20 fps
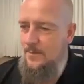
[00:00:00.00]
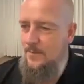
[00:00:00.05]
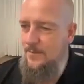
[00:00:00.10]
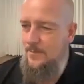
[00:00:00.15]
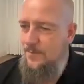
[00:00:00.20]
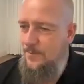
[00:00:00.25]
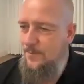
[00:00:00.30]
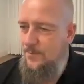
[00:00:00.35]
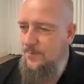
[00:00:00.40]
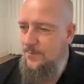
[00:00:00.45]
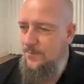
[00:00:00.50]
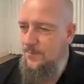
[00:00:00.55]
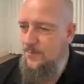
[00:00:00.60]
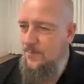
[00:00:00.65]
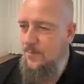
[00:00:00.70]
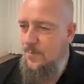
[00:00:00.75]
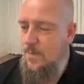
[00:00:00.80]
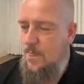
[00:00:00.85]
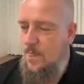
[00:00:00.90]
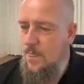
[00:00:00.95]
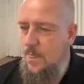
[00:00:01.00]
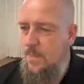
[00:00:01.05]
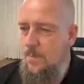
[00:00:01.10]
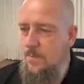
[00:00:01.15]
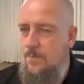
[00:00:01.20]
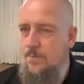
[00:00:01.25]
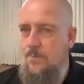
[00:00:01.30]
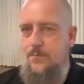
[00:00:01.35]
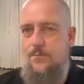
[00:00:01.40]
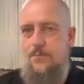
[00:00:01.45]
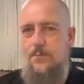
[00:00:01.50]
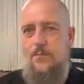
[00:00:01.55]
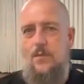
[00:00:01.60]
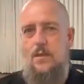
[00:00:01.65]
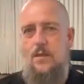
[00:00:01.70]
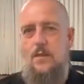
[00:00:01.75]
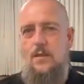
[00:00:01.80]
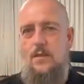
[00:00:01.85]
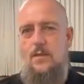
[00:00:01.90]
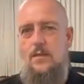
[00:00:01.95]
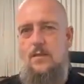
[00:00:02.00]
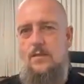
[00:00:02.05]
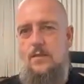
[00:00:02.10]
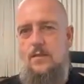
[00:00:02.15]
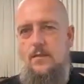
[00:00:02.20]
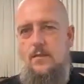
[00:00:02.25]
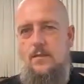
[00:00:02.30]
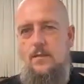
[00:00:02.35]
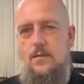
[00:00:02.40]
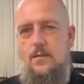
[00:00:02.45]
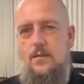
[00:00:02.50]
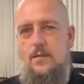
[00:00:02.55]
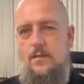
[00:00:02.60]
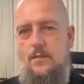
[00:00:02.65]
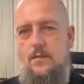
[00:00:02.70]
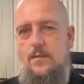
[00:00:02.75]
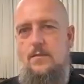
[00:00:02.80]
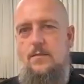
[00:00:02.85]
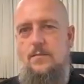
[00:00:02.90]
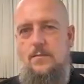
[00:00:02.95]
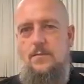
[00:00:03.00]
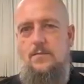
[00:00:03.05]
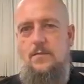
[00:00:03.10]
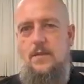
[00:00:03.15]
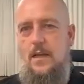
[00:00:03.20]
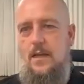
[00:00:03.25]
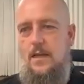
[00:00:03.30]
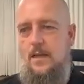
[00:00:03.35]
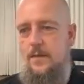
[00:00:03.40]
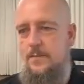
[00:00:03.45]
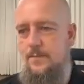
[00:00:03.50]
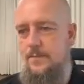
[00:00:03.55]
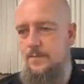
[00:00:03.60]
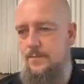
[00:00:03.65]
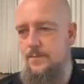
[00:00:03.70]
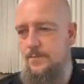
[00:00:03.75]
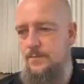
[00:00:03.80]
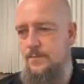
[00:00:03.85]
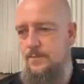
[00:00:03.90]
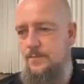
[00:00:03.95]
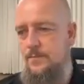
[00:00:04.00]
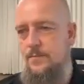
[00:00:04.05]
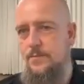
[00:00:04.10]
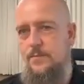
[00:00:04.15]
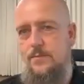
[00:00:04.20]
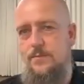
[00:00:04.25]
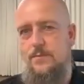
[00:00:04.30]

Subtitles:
(silent)